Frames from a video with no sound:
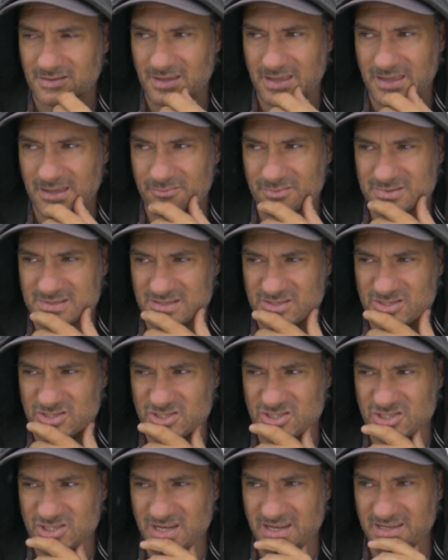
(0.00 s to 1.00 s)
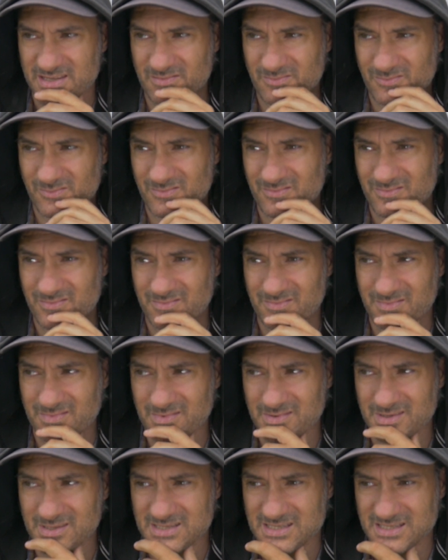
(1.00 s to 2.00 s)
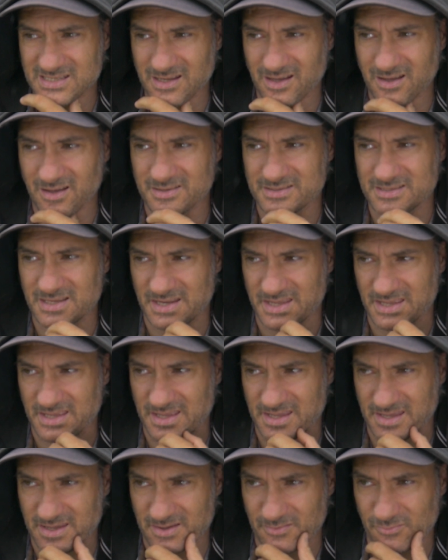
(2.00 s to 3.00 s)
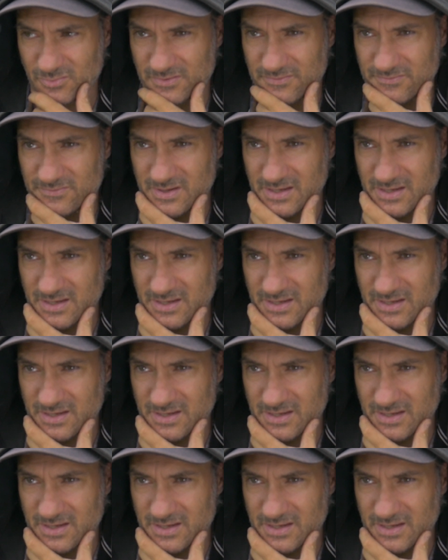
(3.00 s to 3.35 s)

it was a shit start to the year with,